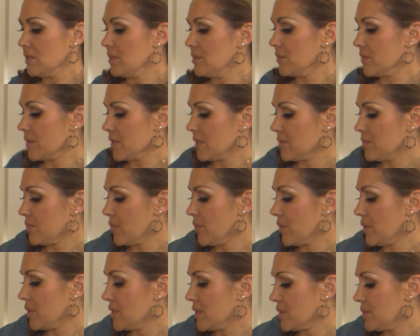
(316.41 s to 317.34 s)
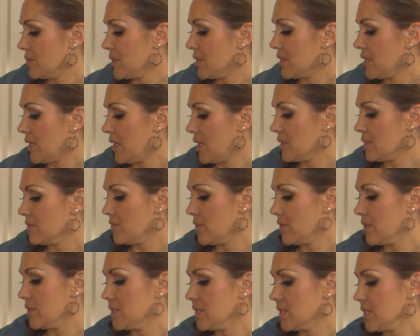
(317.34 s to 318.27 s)
We're gonna pour a little bit of olive
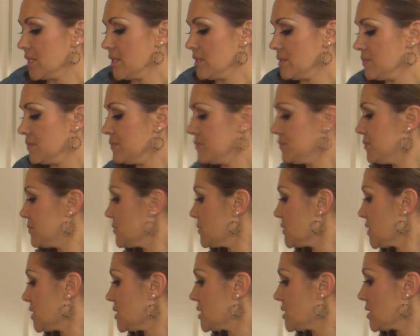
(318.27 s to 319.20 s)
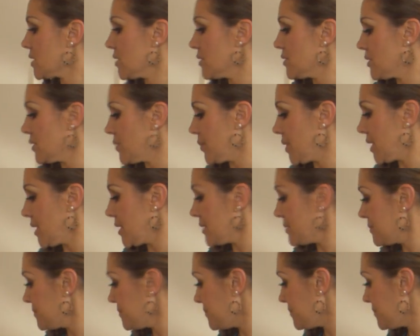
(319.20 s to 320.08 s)
oil in there just to coat the pan.